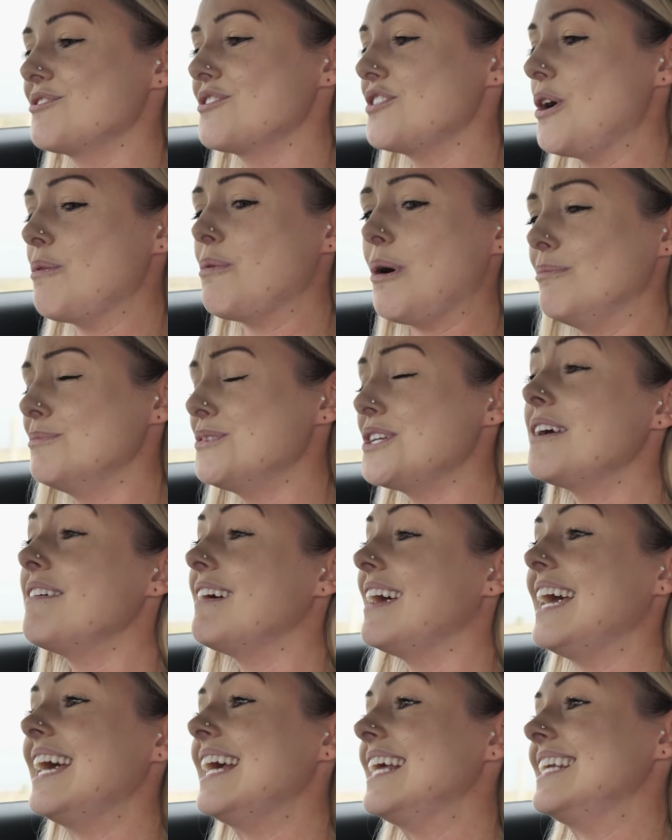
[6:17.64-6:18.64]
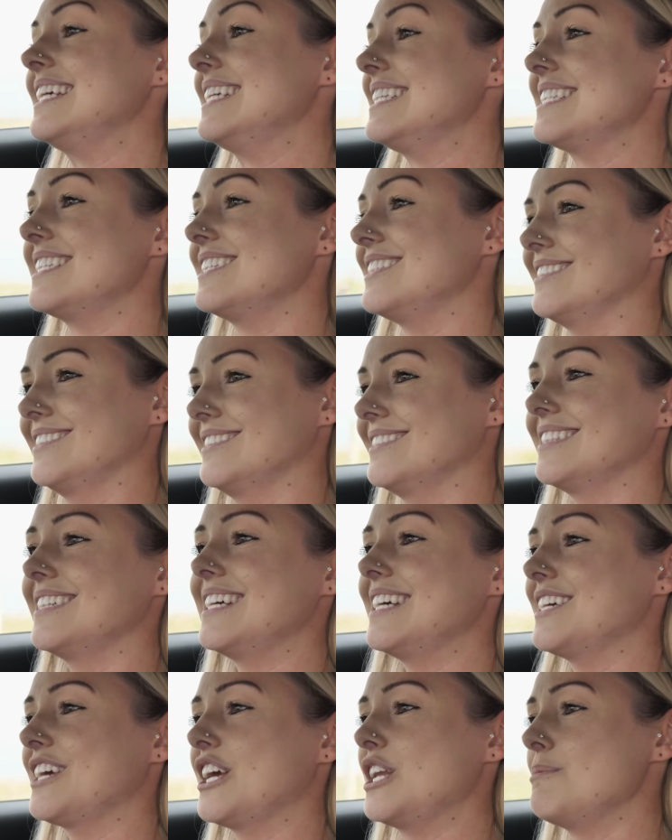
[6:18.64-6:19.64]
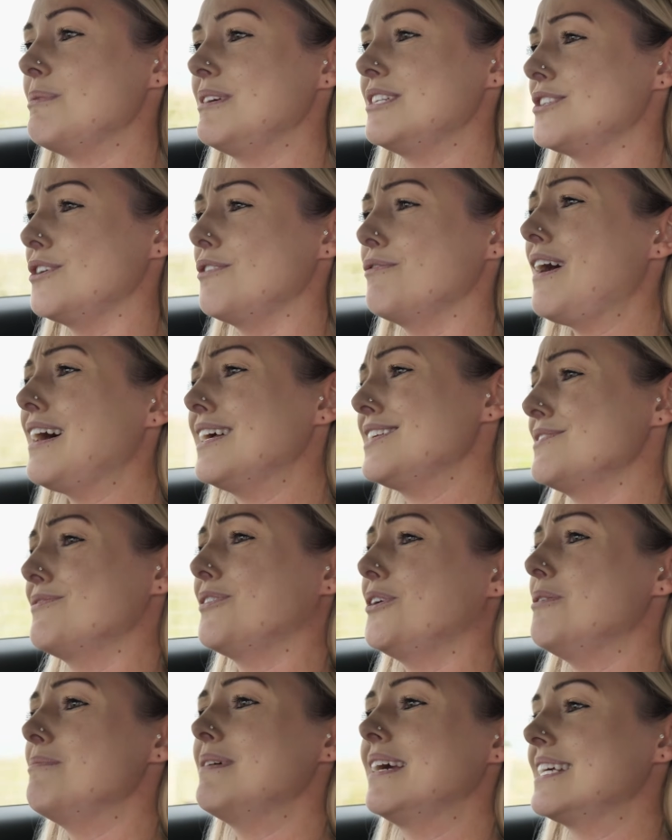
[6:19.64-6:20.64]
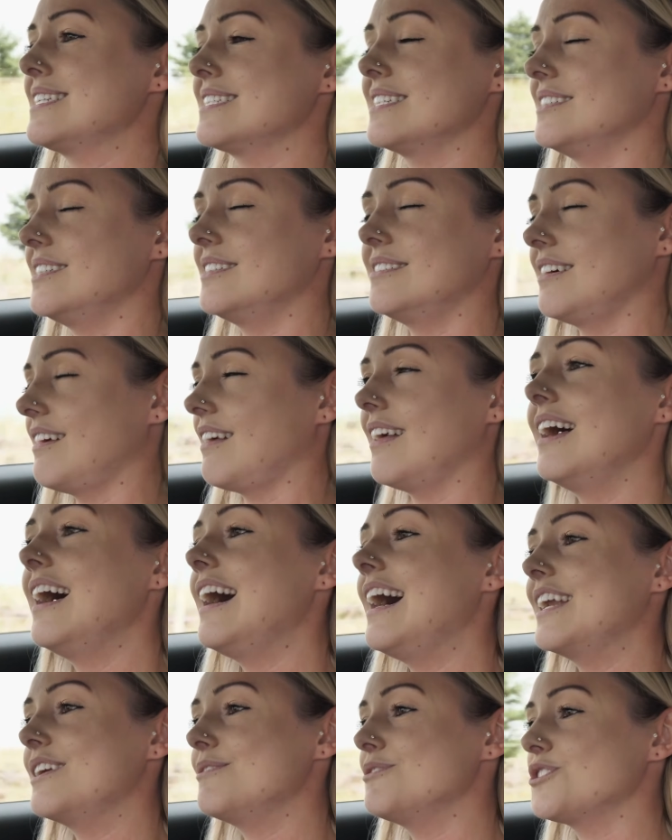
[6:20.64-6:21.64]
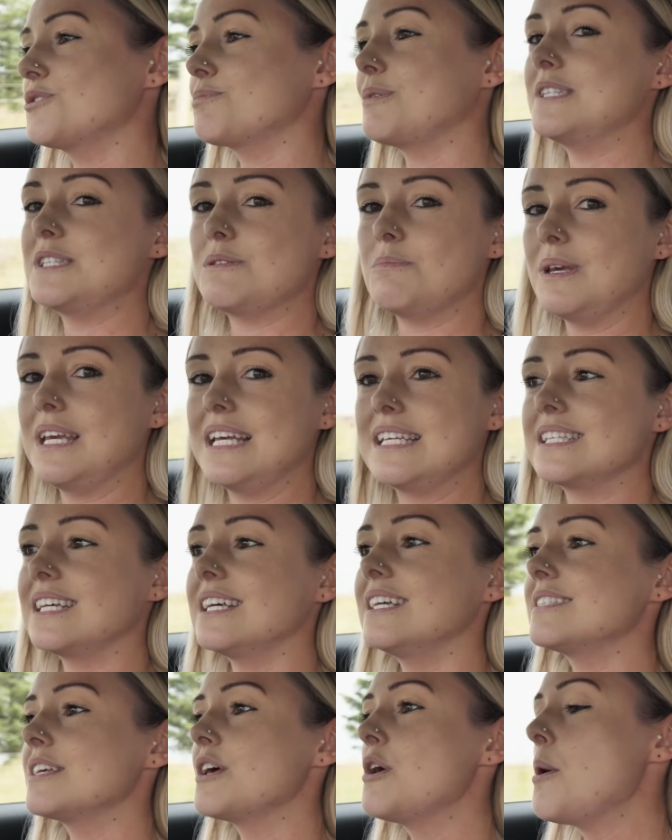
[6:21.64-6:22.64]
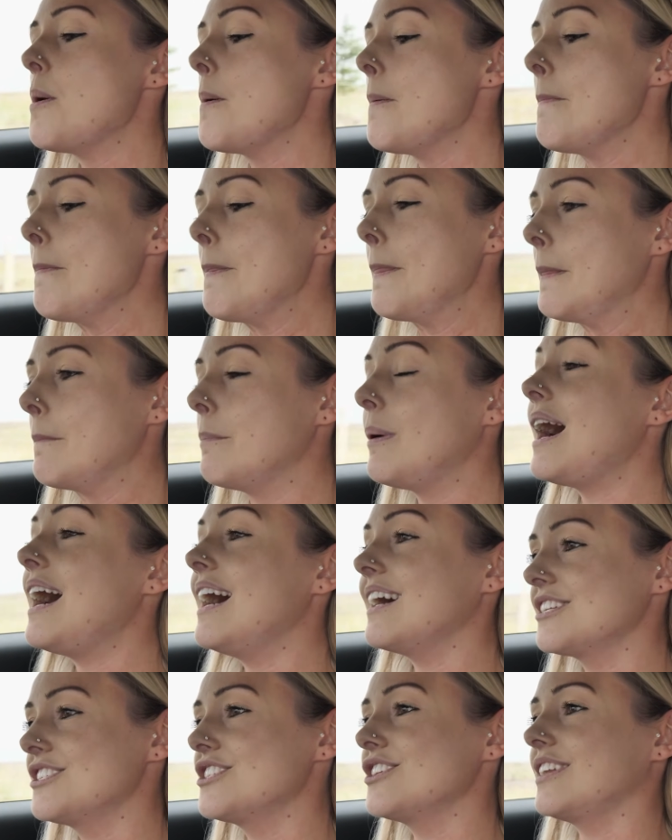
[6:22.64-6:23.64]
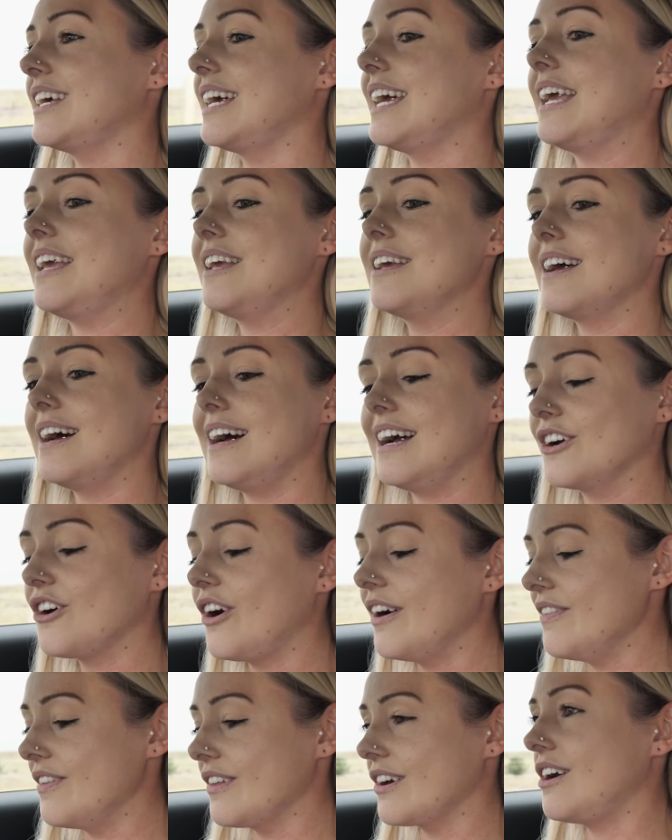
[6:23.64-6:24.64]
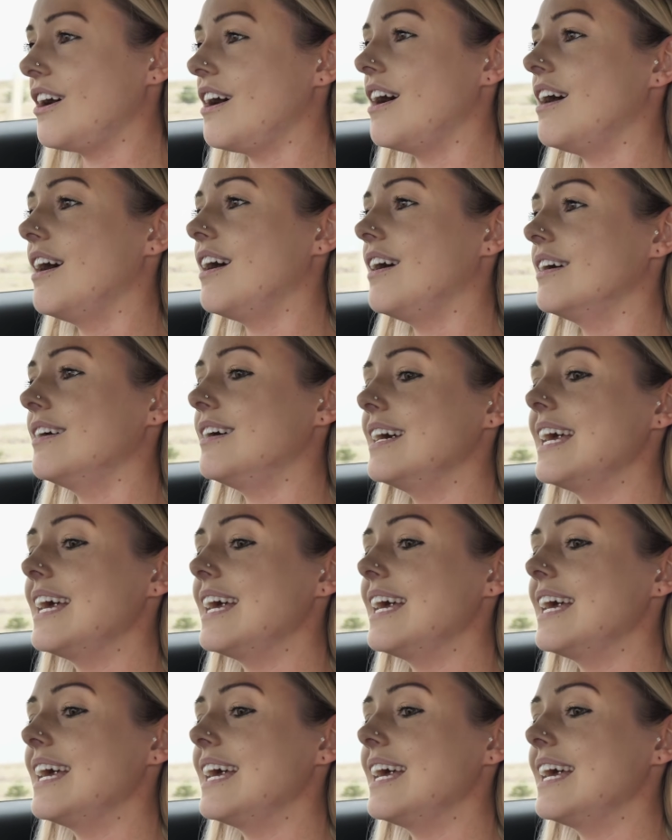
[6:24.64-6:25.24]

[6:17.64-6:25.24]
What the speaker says: know what I'm doing? Is it going to be too fast for me? And I just went to pieces. But actually I got in the car